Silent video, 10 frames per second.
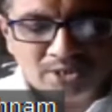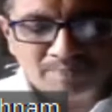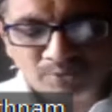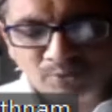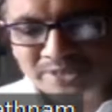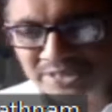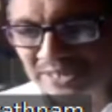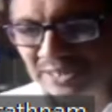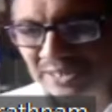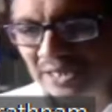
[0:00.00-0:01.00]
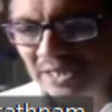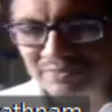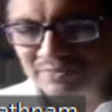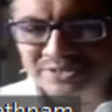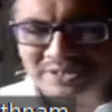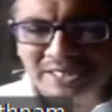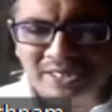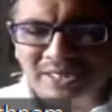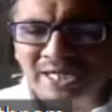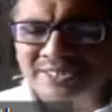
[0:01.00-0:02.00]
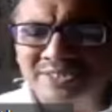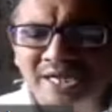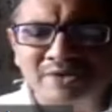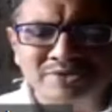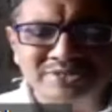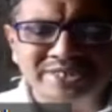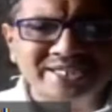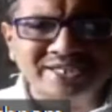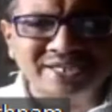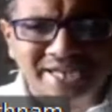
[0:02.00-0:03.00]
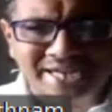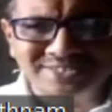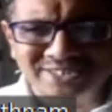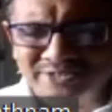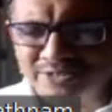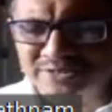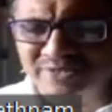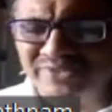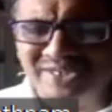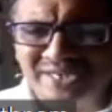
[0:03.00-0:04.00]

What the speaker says: But one thing which I think I was reading in Lancet or somewhere,